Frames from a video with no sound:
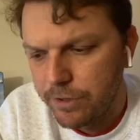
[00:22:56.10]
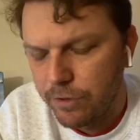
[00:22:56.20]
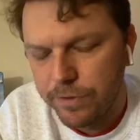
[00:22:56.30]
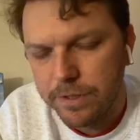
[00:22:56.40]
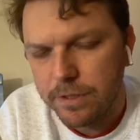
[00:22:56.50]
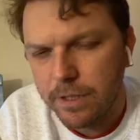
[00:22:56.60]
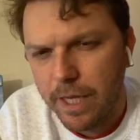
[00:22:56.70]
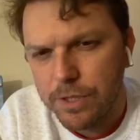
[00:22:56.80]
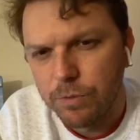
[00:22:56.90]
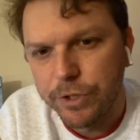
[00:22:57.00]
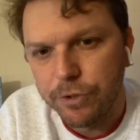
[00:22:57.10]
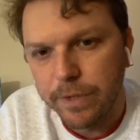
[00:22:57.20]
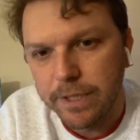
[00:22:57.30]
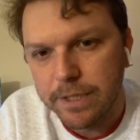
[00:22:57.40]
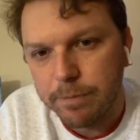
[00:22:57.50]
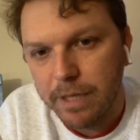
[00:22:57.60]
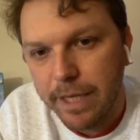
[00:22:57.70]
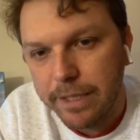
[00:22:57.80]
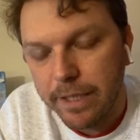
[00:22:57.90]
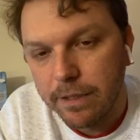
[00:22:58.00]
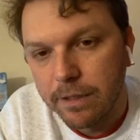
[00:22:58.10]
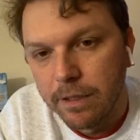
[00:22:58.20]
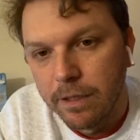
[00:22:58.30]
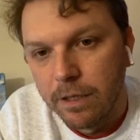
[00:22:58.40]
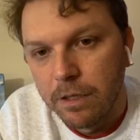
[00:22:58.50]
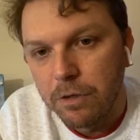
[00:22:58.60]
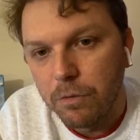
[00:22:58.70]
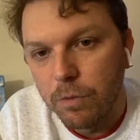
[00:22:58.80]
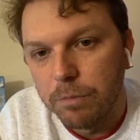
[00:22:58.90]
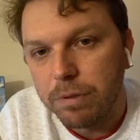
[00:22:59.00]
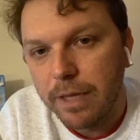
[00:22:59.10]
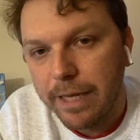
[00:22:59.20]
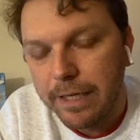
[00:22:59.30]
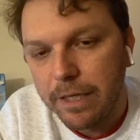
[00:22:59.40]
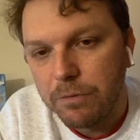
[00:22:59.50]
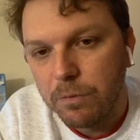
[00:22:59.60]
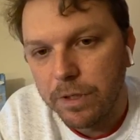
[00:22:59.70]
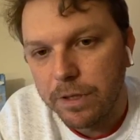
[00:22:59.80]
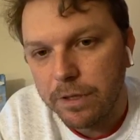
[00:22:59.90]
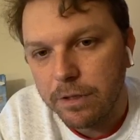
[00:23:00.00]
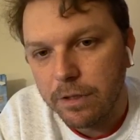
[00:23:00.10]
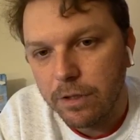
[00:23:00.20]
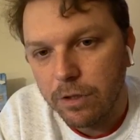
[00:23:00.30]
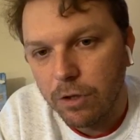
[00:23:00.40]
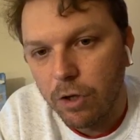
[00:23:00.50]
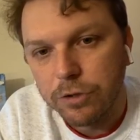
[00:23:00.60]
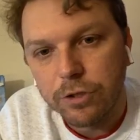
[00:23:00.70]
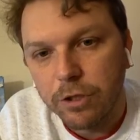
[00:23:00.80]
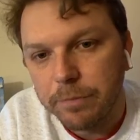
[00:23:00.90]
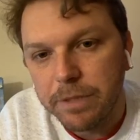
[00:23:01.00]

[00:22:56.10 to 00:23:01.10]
is as we're doing this planning, we're planning with long-term in